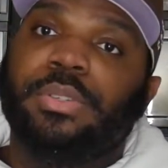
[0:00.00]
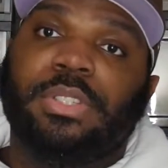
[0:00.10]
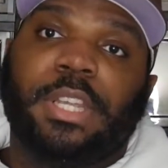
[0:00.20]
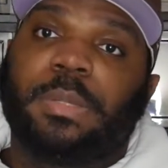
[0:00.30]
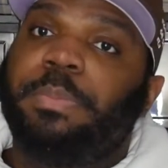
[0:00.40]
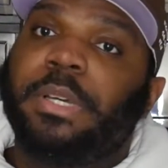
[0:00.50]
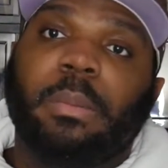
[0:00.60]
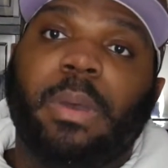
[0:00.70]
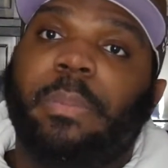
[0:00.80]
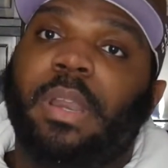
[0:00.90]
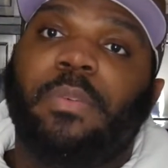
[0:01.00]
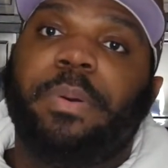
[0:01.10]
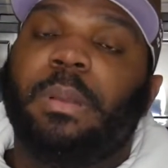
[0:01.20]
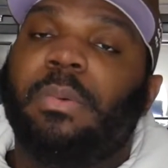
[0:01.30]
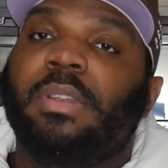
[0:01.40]
and just put them up and never
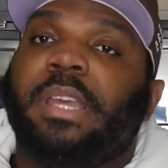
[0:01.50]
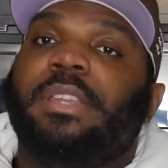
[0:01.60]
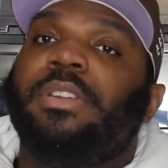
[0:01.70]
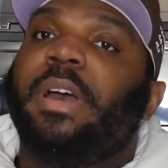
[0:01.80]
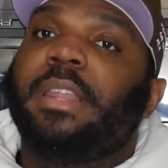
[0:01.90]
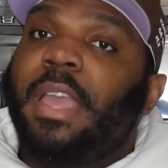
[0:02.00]
put them on. Like, you know, I